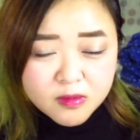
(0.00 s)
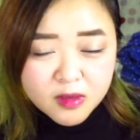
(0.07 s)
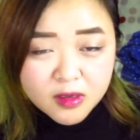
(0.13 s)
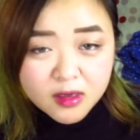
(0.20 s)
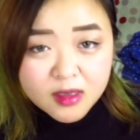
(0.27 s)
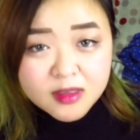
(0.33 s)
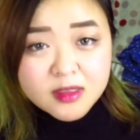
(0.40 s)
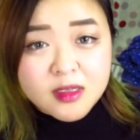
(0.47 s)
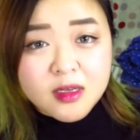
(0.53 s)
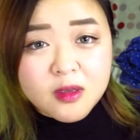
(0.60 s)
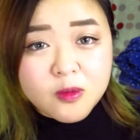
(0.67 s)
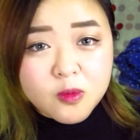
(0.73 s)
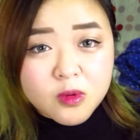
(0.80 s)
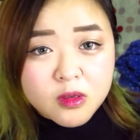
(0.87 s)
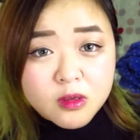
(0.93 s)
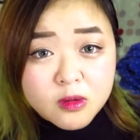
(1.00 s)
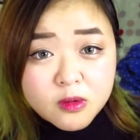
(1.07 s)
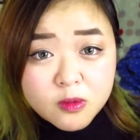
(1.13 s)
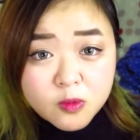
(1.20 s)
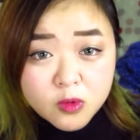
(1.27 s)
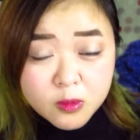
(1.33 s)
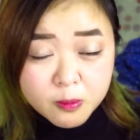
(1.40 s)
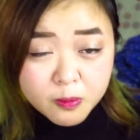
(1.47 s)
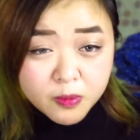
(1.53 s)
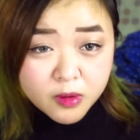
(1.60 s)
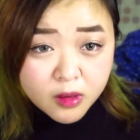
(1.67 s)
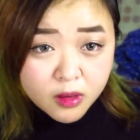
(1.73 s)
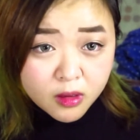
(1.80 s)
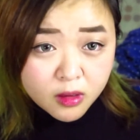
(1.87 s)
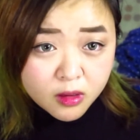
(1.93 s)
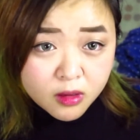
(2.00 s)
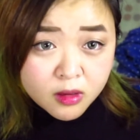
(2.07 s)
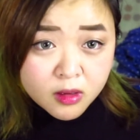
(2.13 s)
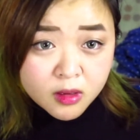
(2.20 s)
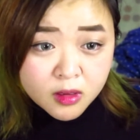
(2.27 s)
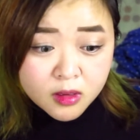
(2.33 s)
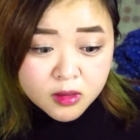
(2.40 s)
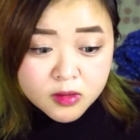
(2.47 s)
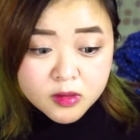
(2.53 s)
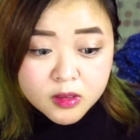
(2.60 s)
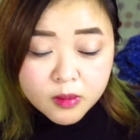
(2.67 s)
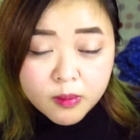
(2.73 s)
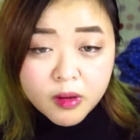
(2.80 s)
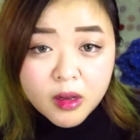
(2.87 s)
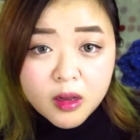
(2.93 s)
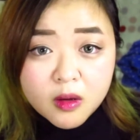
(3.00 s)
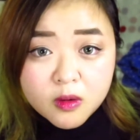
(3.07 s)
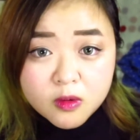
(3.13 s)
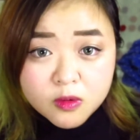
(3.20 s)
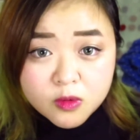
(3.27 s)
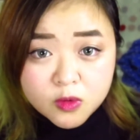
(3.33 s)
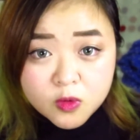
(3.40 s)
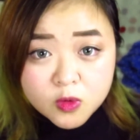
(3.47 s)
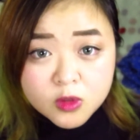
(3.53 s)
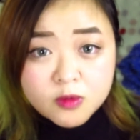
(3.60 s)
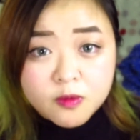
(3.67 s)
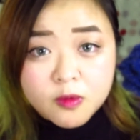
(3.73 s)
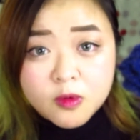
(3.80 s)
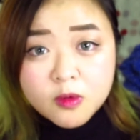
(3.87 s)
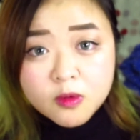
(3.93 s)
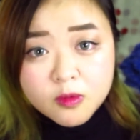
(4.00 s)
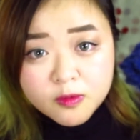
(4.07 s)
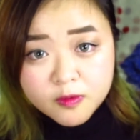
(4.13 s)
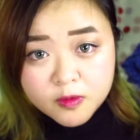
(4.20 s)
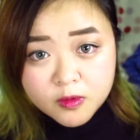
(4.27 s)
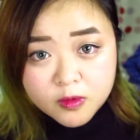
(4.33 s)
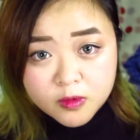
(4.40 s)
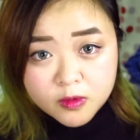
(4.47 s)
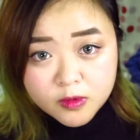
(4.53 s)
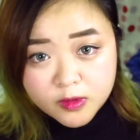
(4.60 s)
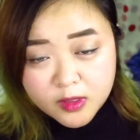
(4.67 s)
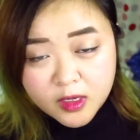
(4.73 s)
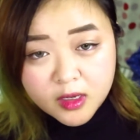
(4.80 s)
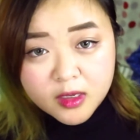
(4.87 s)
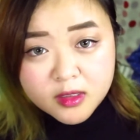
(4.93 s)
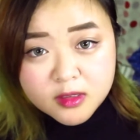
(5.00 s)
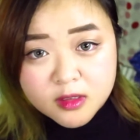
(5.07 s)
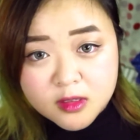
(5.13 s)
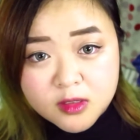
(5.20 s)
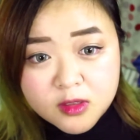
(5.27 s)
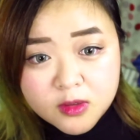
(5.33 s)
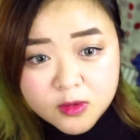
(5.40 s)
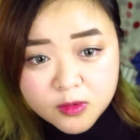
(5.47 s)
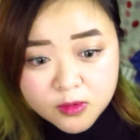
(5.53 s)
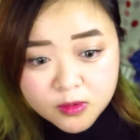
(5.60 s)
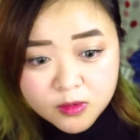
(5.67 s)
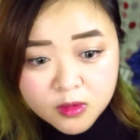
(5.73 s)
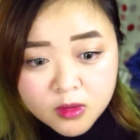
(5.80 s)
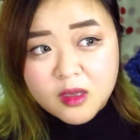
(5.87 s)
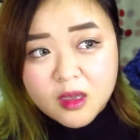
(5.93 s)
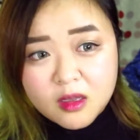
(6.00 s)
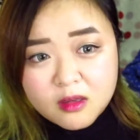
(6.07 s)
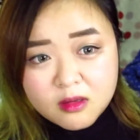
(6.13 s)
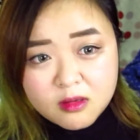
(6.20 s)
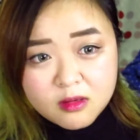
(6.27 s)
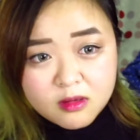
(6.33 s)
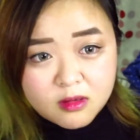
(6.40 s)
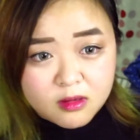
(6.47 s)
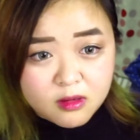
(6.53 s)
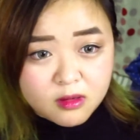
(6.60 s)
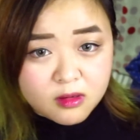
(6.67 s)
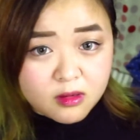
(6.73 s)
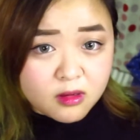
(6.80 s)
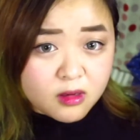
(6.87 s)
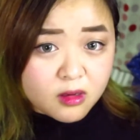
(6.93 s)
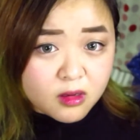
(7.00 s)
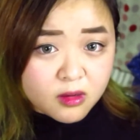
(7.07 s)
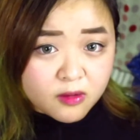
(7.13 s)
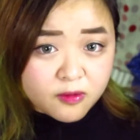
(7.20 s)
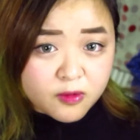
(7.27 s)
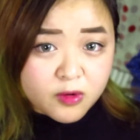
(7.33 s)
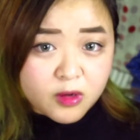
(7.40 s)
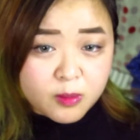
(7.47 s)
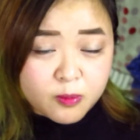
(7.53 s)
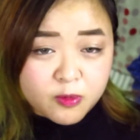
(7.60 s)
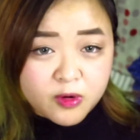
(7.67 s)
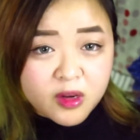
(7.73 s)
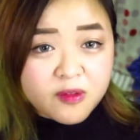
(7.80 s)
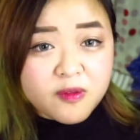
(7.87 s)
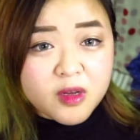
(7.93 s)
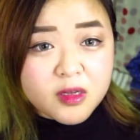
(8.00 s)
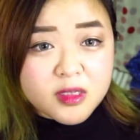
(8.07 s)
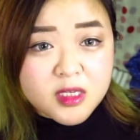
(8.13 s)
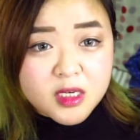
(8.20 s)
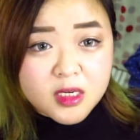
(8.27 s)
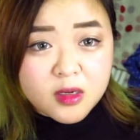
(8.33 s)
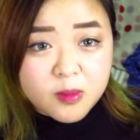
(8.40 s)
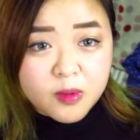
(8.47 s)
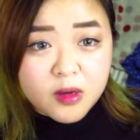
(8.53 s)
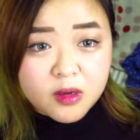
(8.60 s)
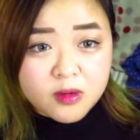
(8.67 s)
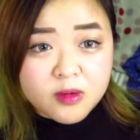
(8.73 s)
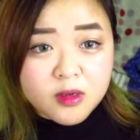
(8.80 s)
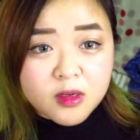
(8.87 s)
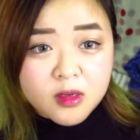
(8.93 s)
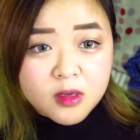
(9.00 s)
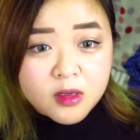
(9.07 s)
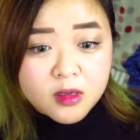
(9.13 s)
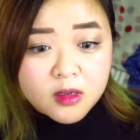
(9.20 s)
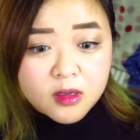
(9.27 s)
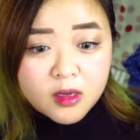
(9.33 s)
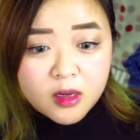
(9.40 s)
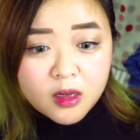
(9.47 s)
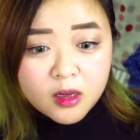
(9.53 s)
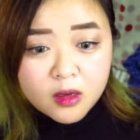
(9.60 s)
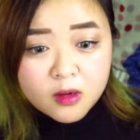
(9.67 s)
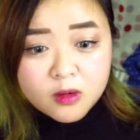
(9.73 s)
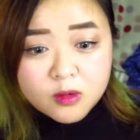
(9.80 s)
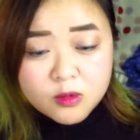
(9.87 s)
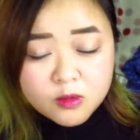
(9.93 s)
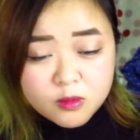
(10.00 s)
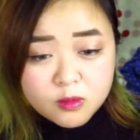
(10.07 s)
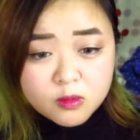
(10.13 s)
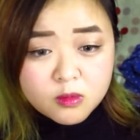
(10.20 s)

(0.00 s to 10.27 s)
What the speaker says: I guess that one would be somehow useful for you guys to get a very brief idea about how